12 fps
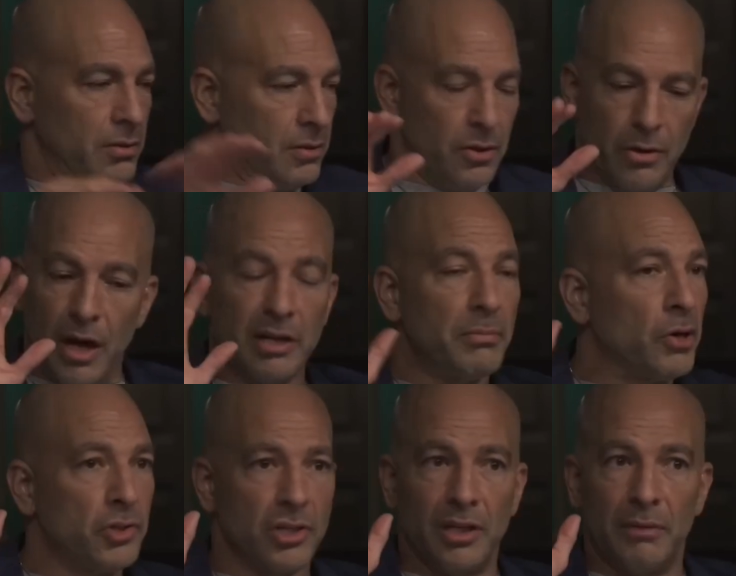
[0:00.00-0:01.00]
you're
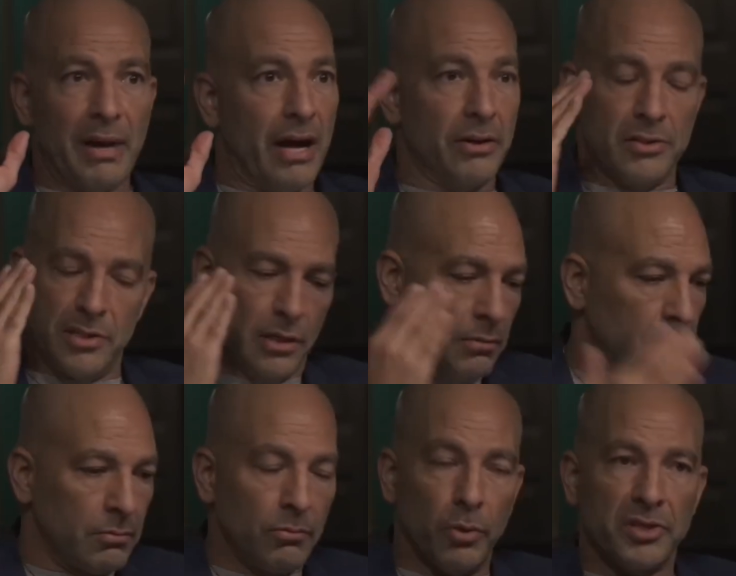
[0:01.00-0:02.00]
unemotional about it. It's like,
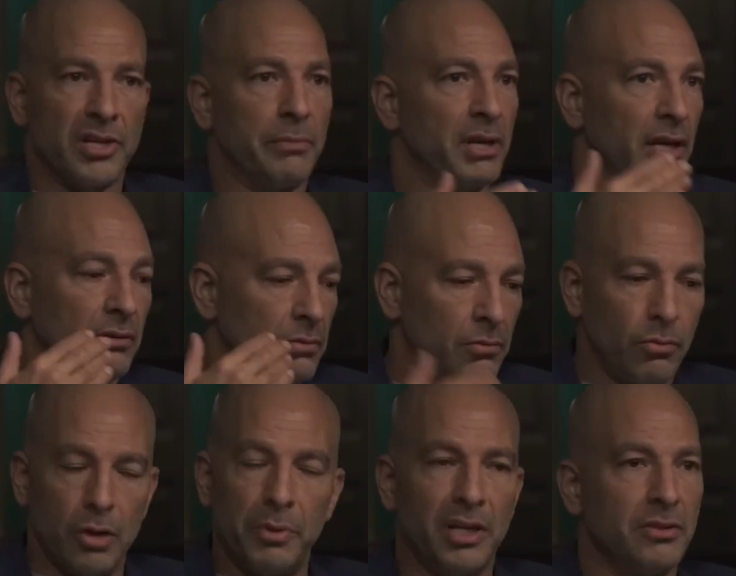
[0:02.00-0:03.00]
what's coming in?
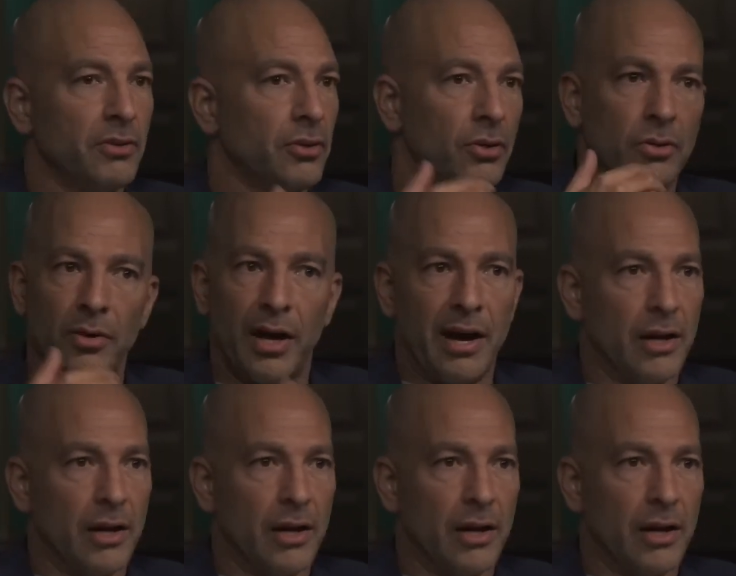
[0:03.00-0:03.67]
What do we need to do?